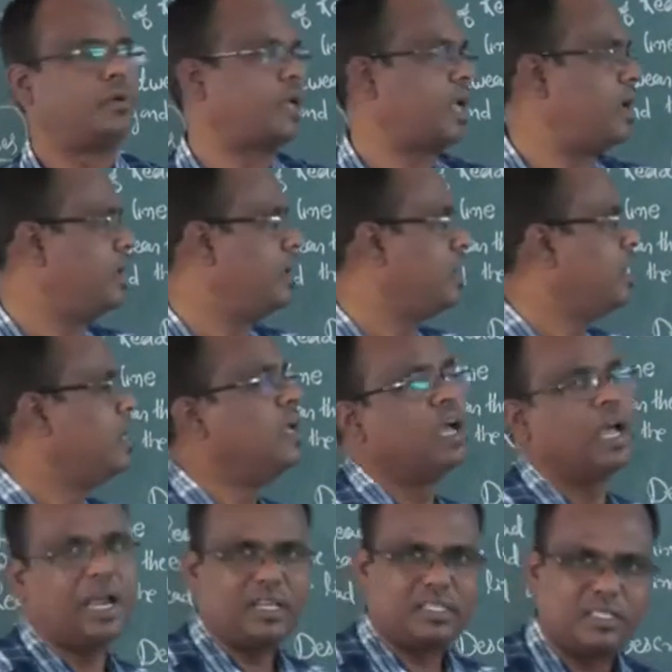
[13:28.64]
Okay,
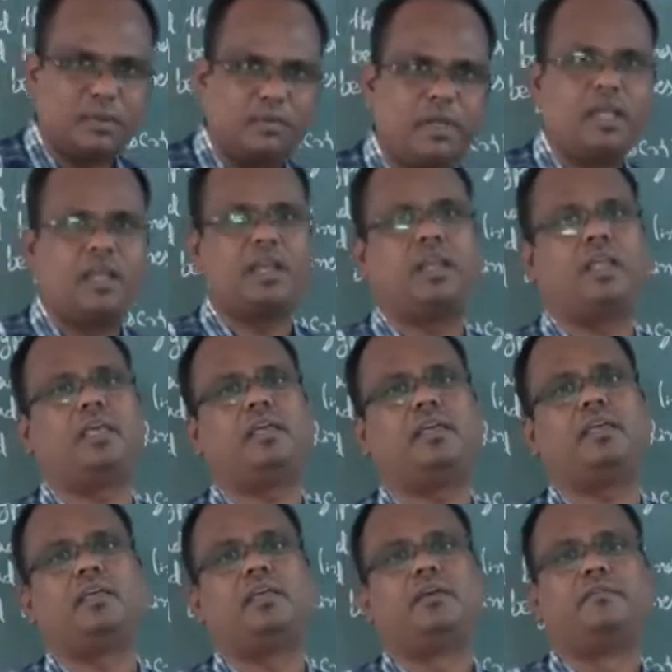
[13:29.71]
and
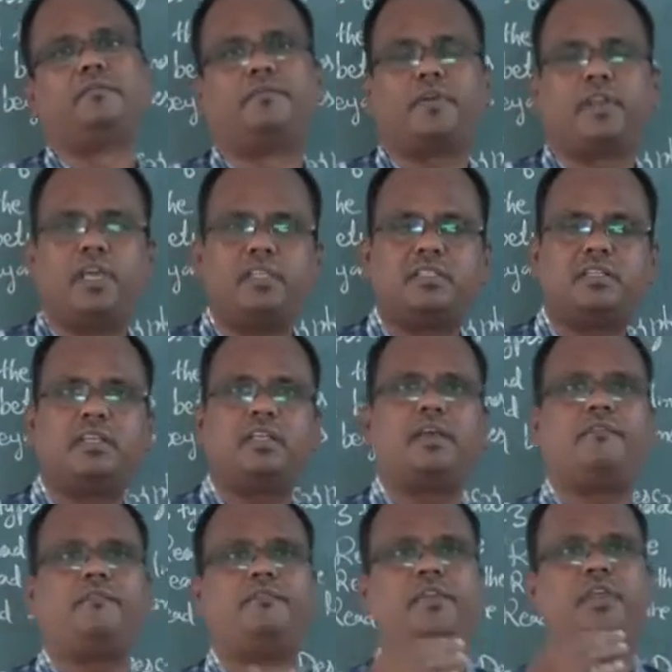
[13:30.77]
similarly for each and
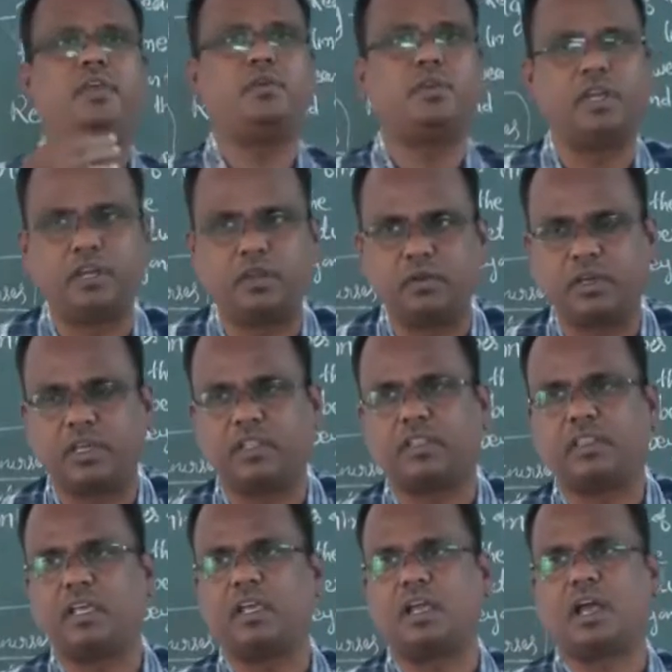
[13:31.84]
every unit you
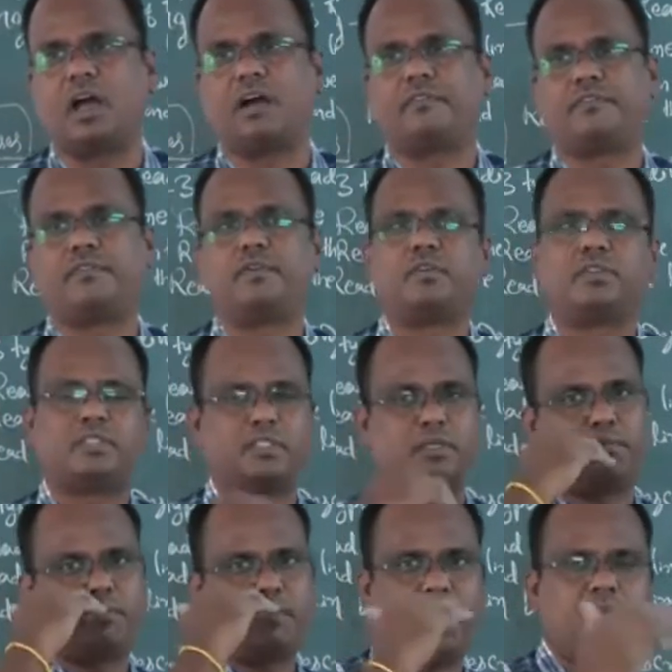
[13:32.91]
can think of
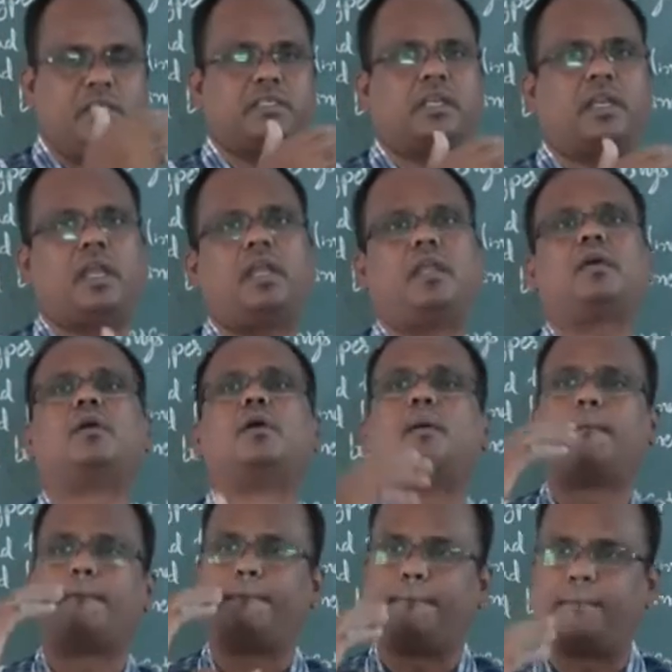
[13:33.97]
some major
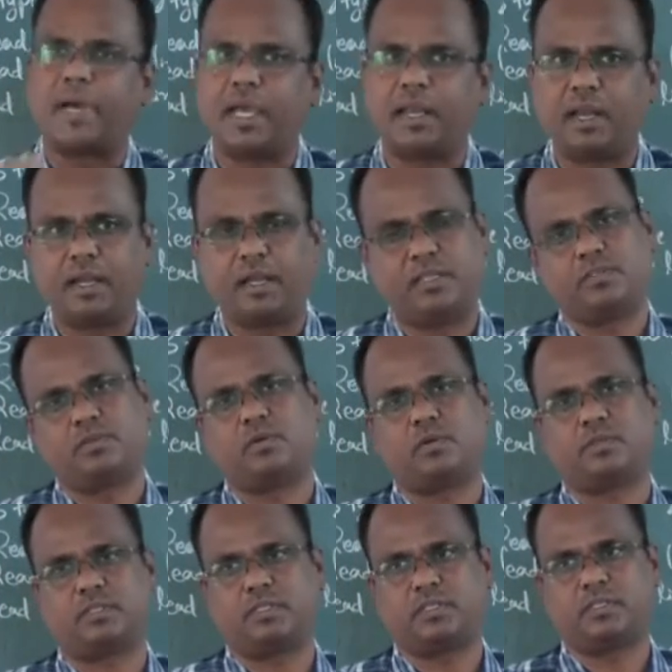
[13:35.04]
and minor
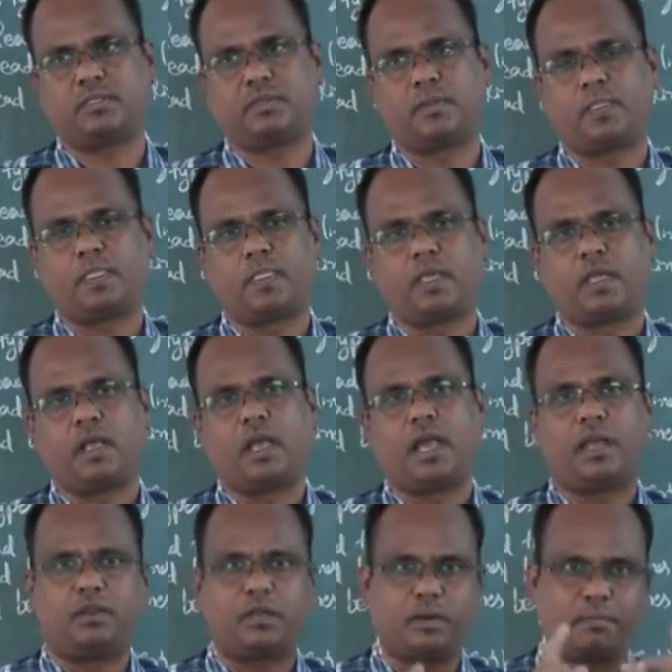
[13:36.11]
discourses,
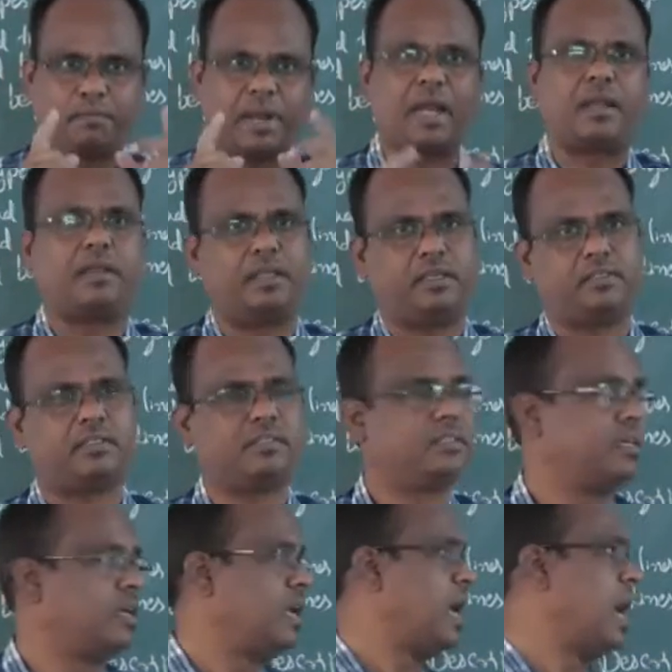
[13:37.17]
and you can practice
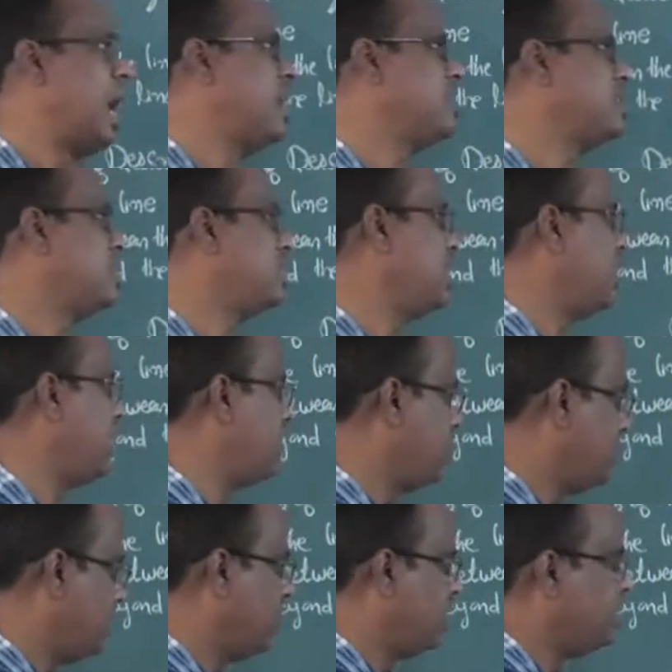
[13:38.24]
as I said
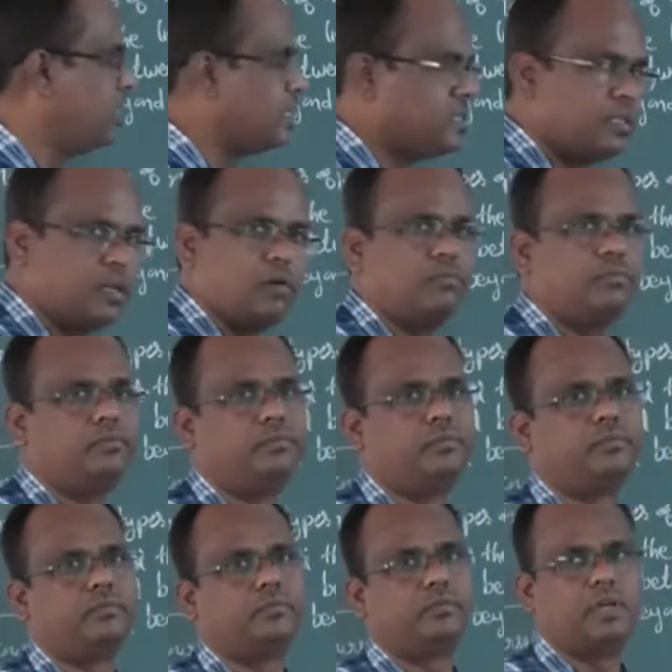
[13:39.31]
just now
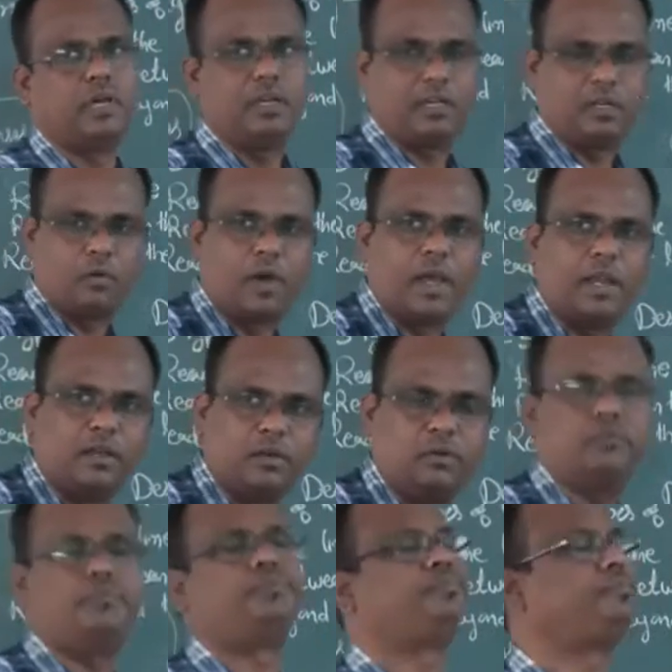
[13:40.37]
a little while ago.
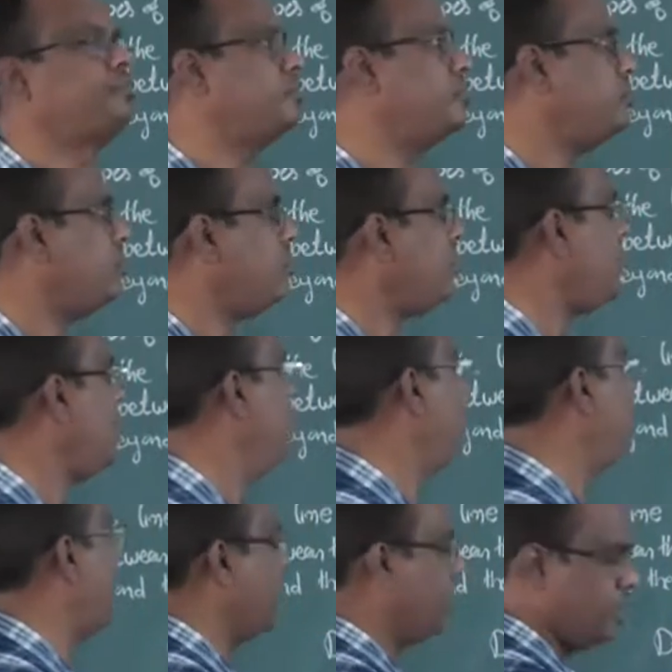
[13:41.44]

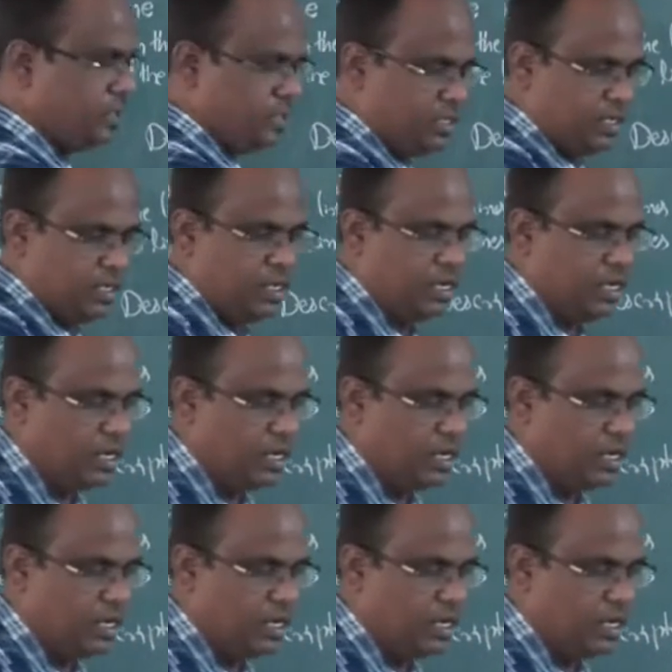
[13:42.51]
Fine.